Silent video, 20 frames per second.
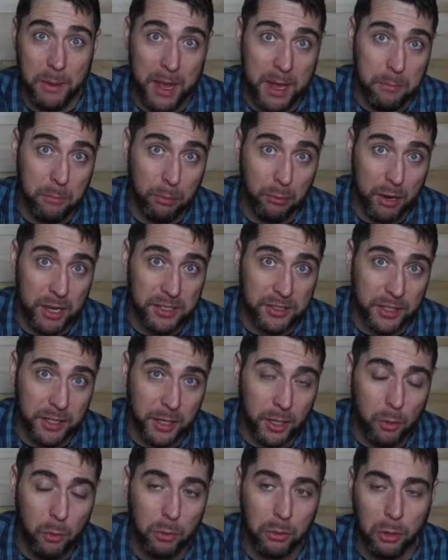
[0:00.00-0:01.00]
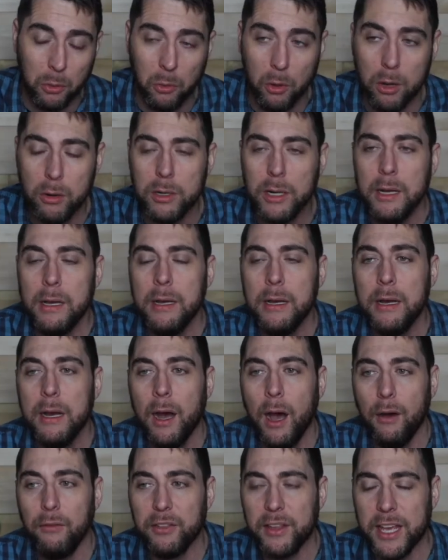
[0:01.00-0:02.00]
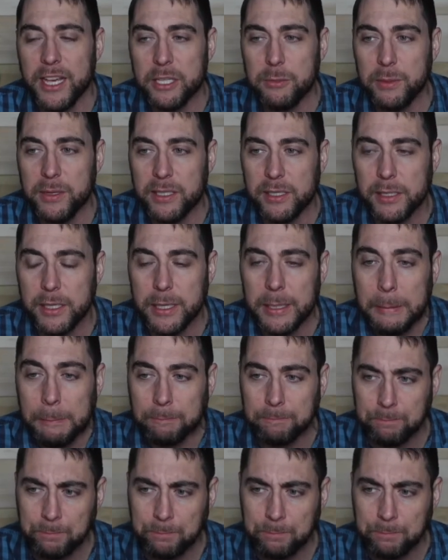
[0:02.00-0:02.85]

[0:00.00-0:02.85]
my president, quote unquote, of the SBC.